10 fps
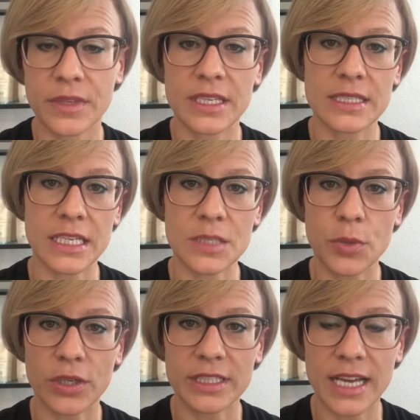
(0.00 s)

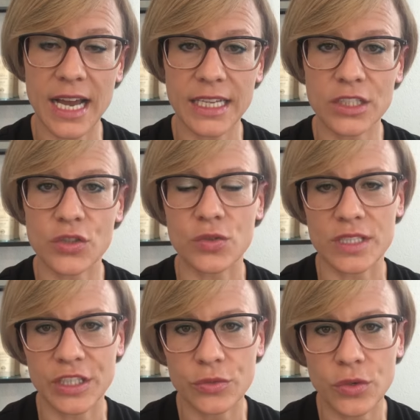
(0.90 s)
6.9 to
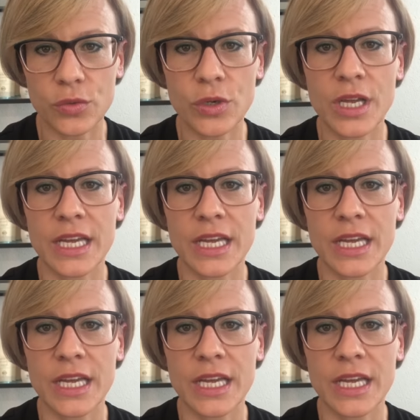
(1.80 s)
0